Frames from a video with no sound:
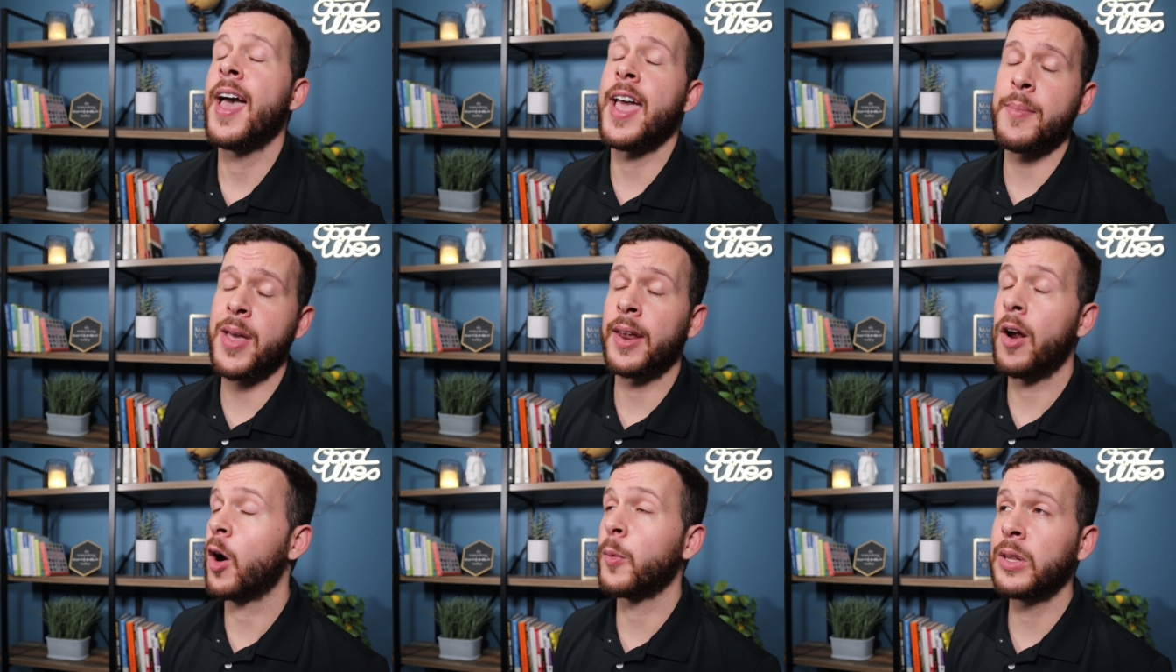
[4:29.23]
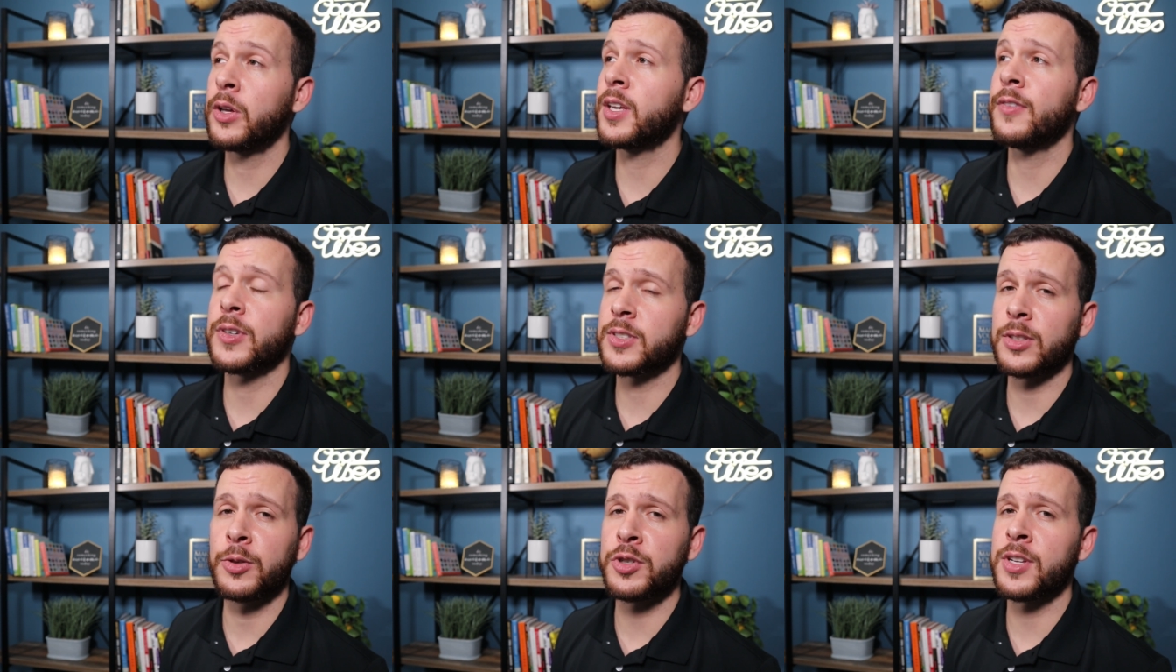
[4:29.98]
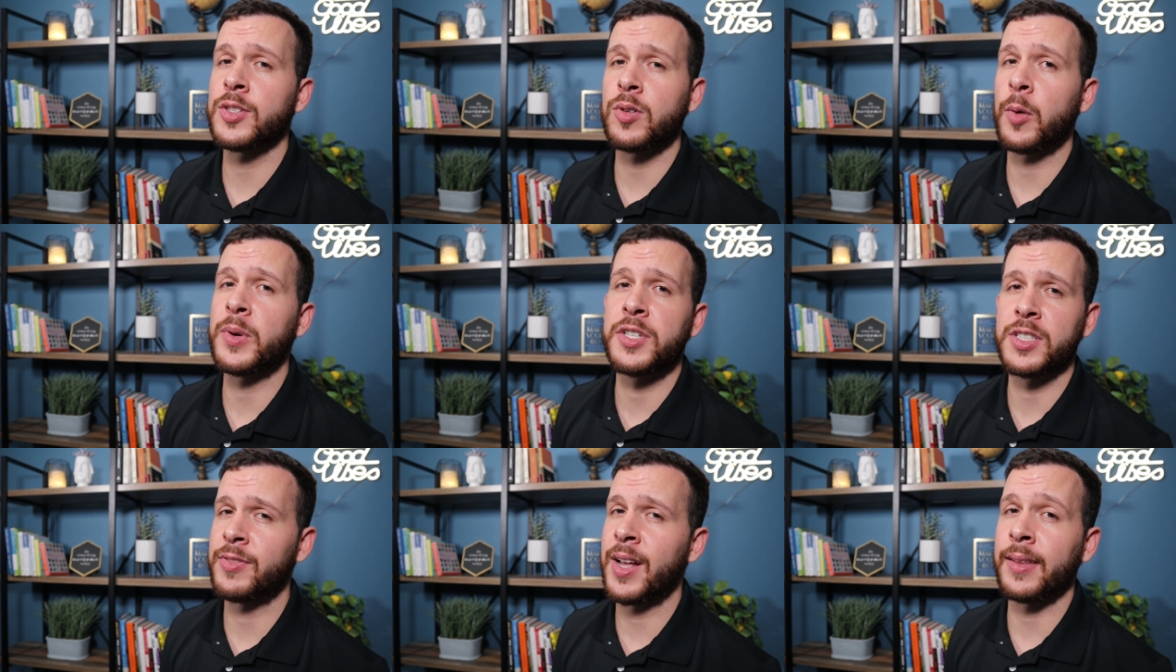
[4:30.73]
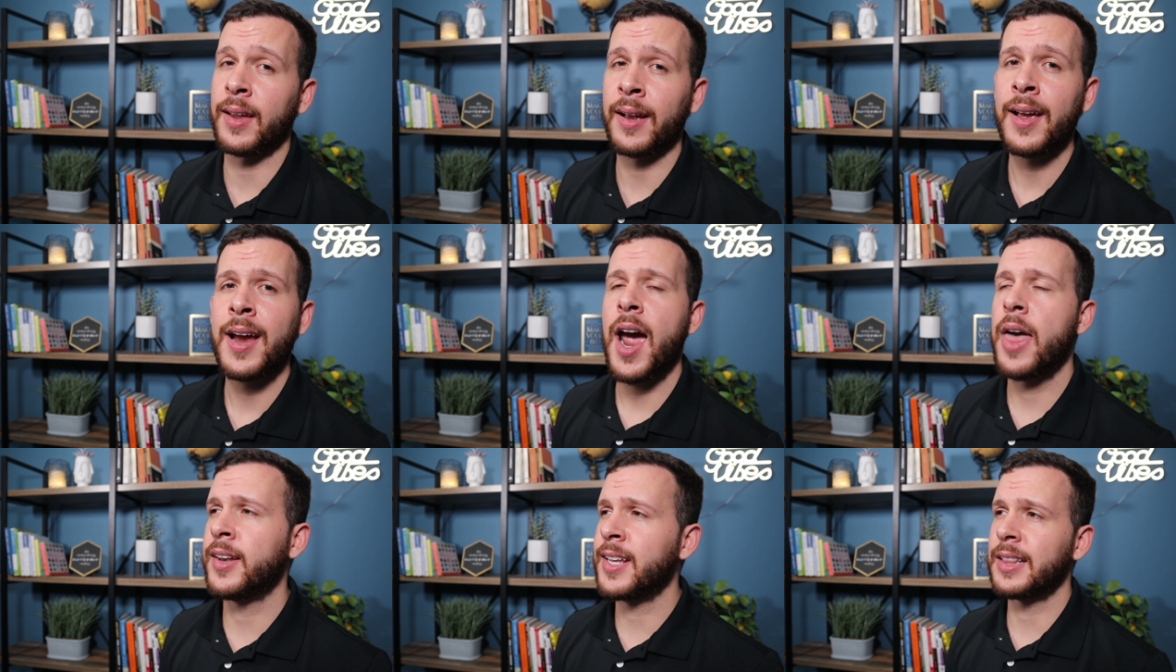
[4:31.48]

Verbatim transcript: "Hey man, are we looking for solutions or are we just venting?" And then